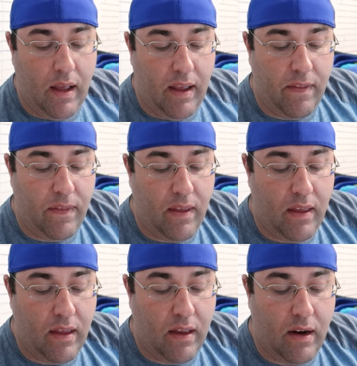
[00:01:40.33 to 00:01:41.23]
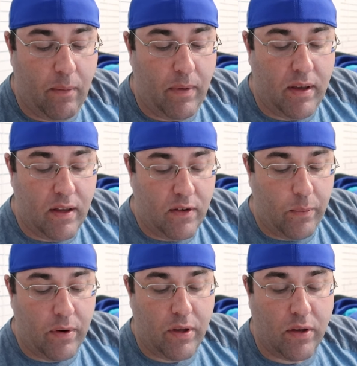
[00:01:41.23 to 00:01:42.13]
And then we cut to
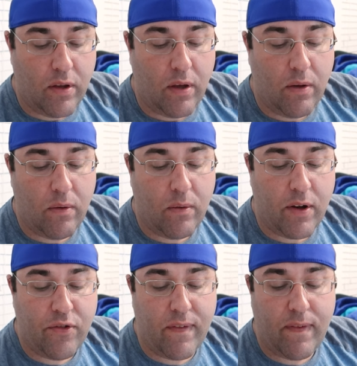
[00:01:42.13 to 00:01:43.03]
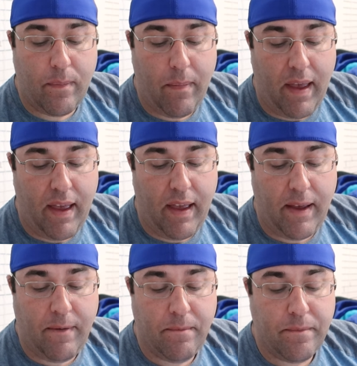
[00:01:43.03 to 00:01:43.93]
where Yo-Yo questions
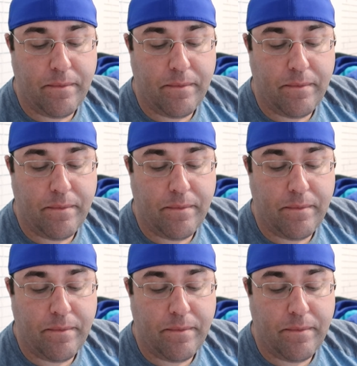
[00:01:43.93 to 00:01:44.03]
May,